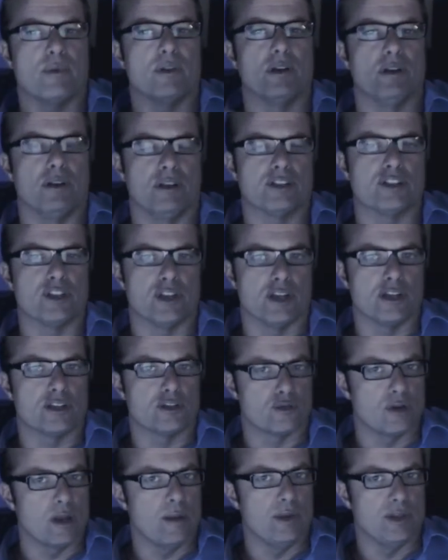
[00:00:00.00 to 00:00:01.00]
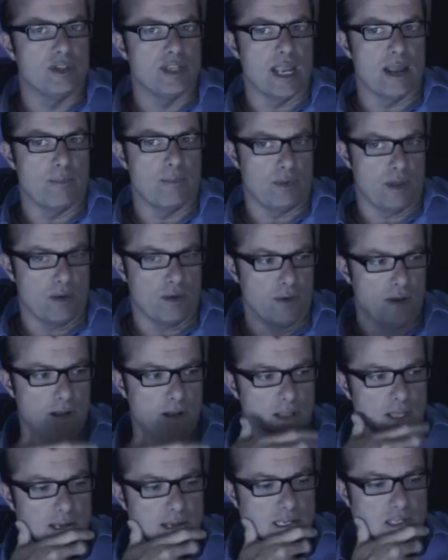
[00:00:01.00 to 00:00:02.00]
And it's an extreme example, I
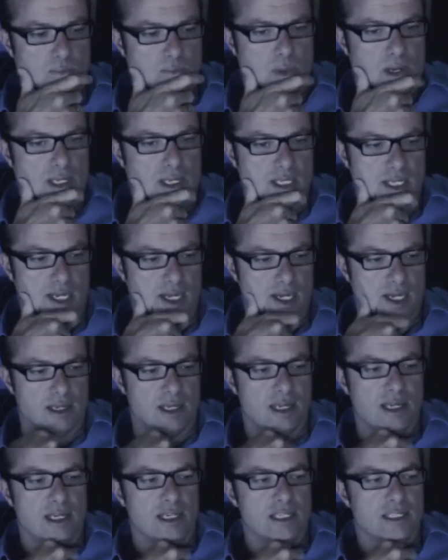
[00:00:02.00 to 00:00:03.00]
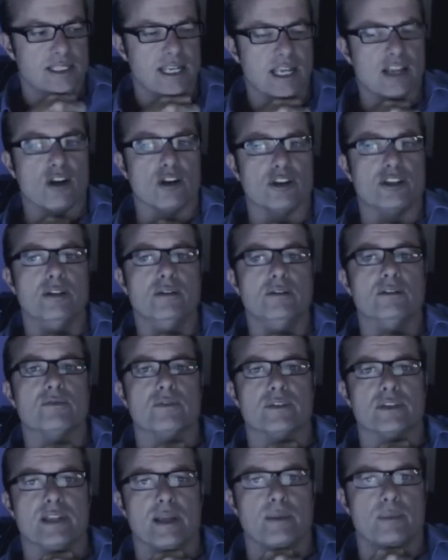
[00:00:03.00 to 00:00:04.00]
realize, but let's take cartoons, for
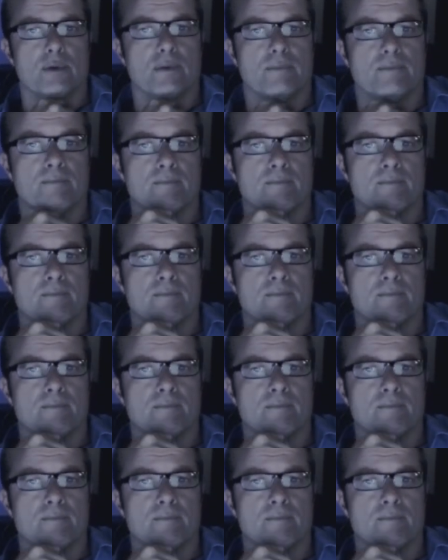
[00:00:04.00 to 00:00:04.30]
example.